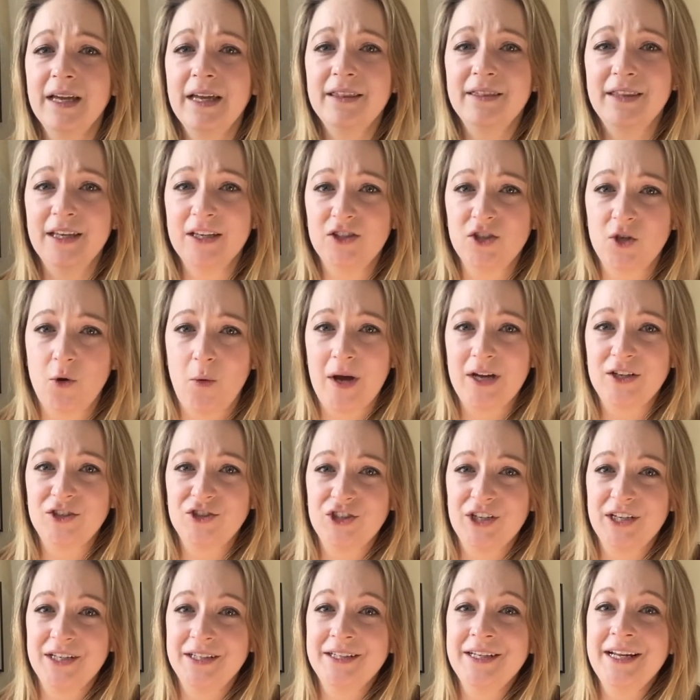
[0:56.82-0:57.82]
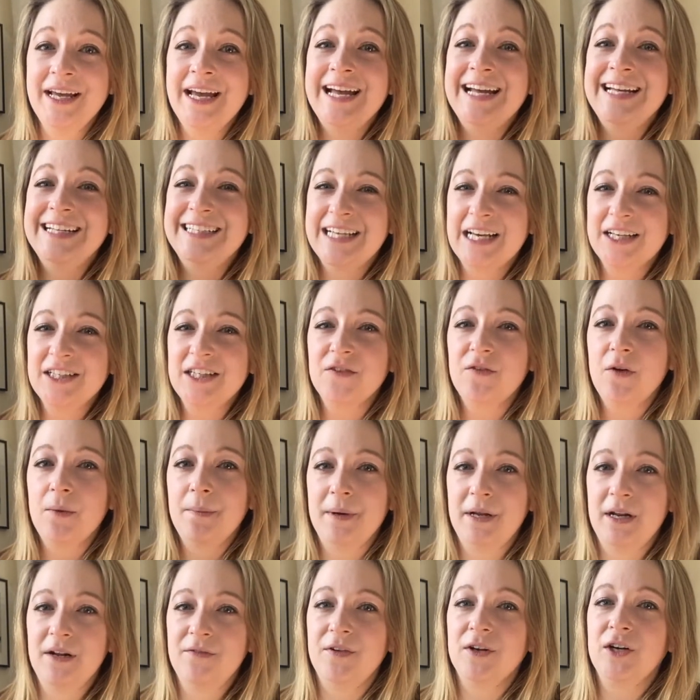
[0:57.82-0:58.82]
This question does have a
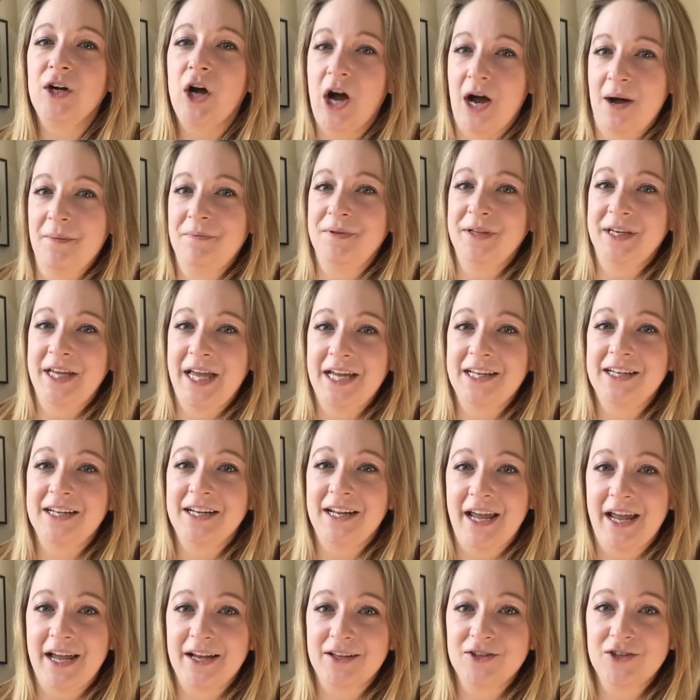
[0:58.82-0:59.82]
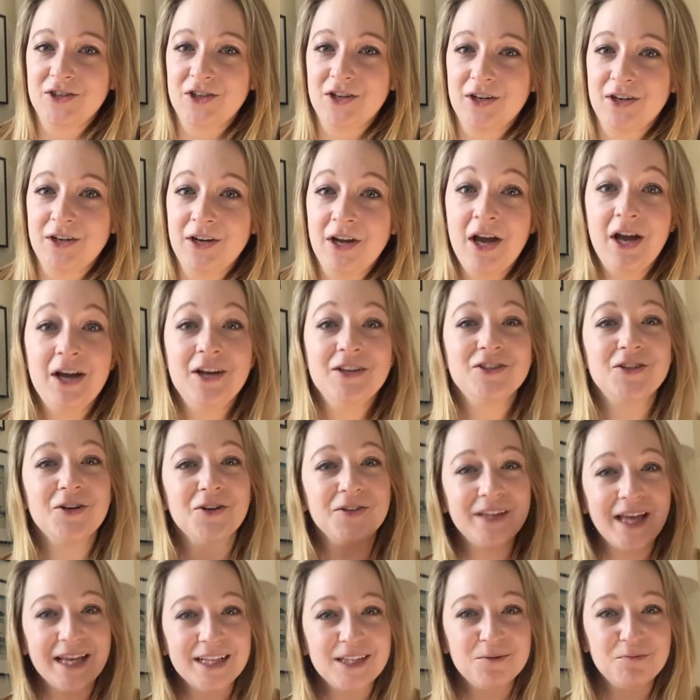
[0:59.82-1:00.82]
bit of a complicated answer, so
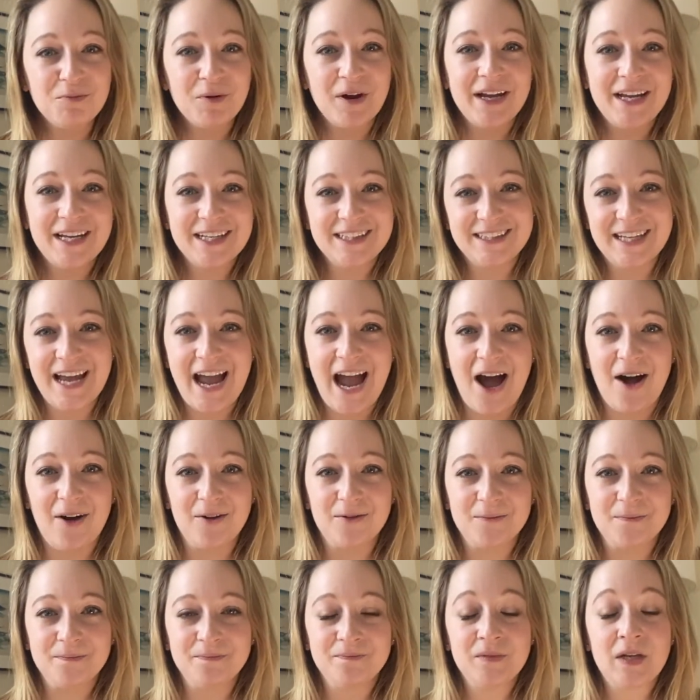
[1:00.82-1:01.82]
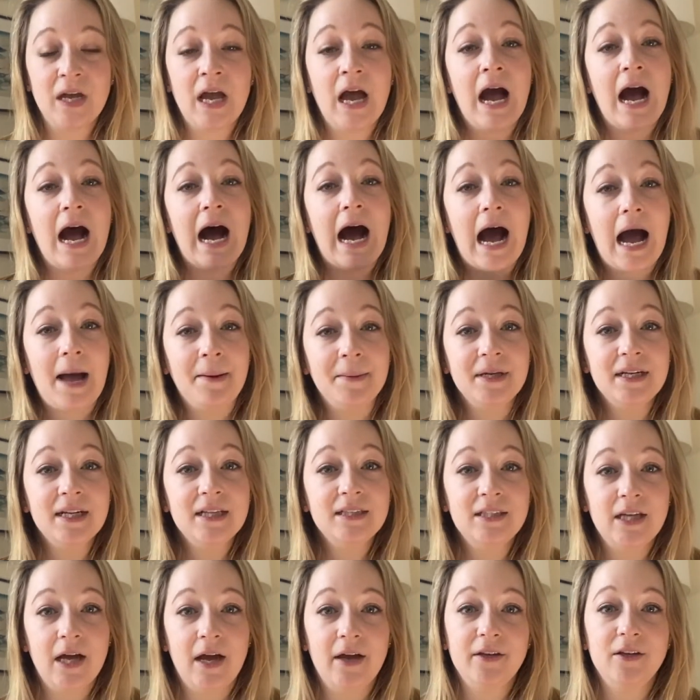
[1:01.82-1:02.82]
let's break it down. I'm going
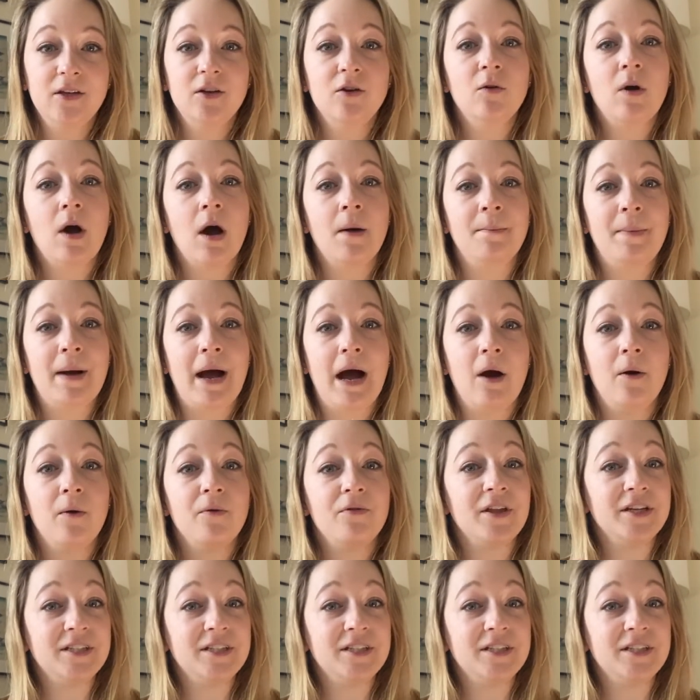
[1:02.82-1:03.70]
to tell you about the